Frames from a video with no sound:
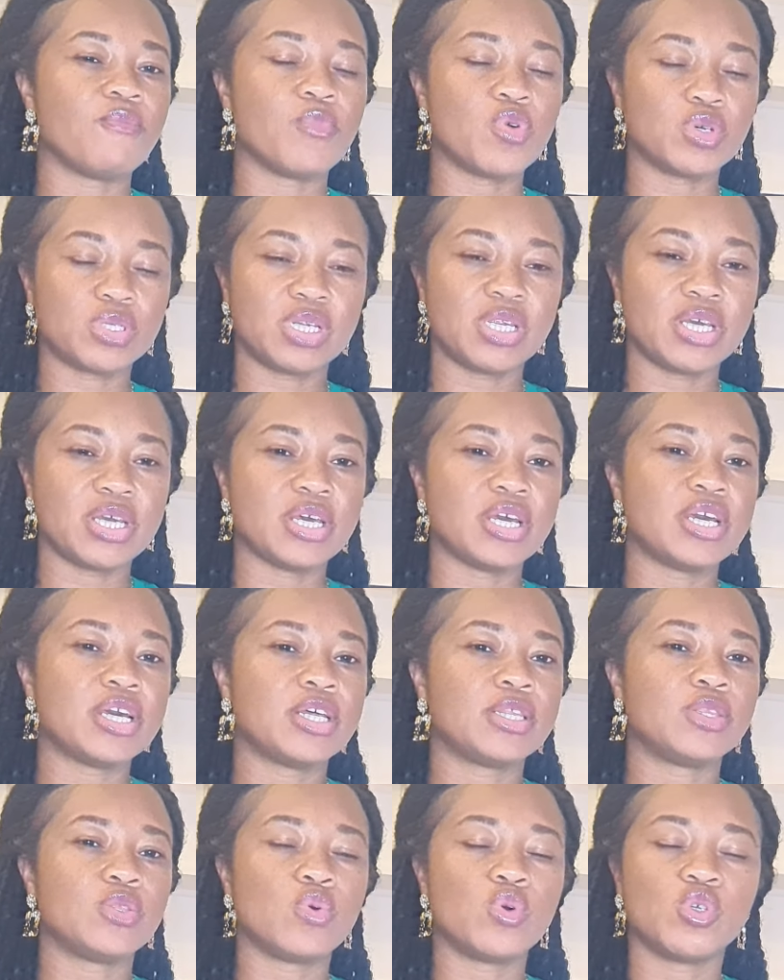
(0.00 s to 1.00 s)
mostly
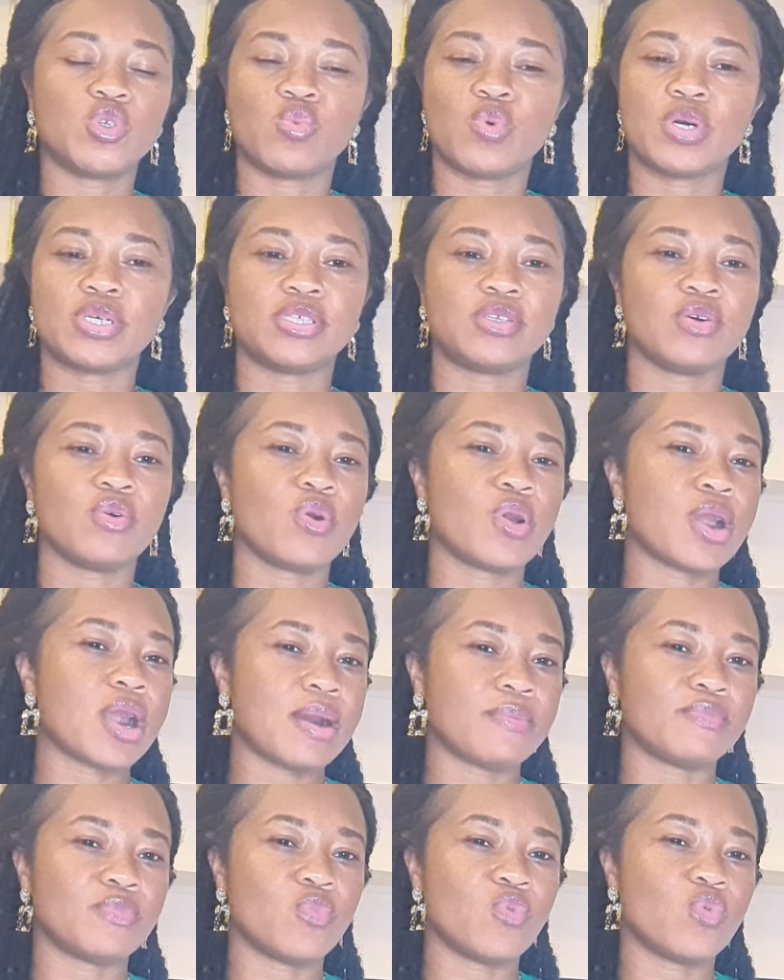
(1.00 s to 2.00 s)
those ones don't
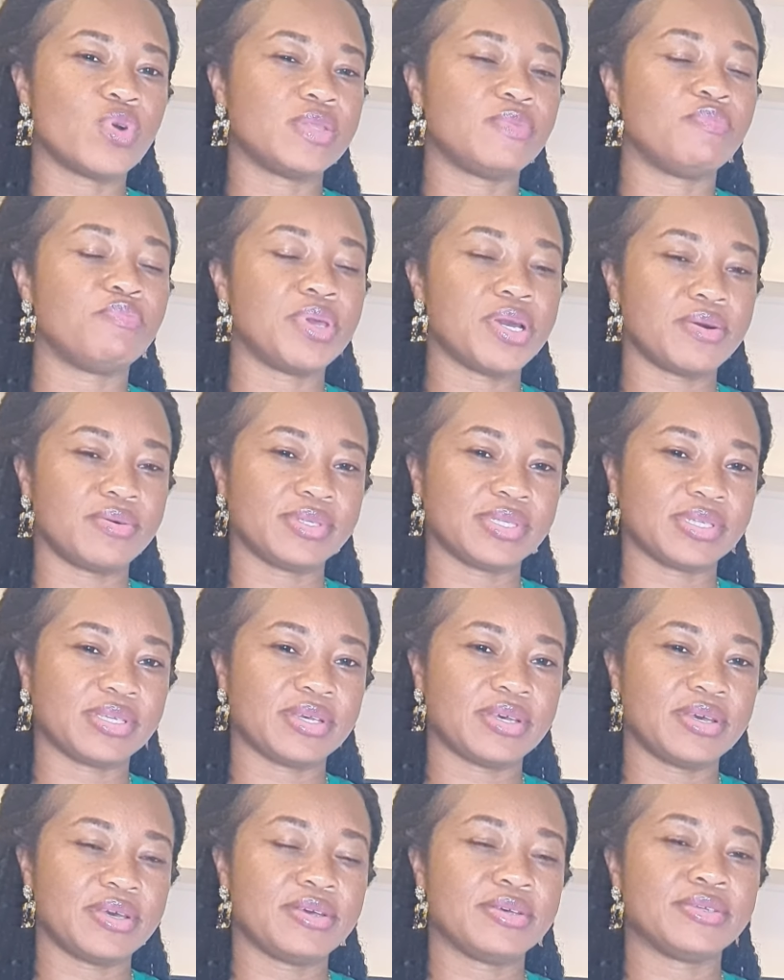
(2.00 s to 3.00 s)
come with bills.